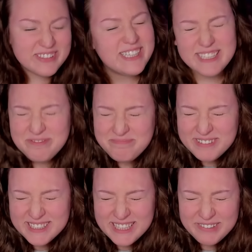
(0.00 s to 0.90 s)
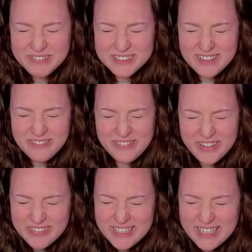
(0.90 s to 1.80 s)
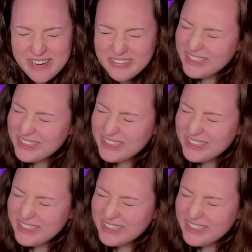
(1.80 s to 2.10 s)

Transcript: I love BitLife. It's my favorite game in the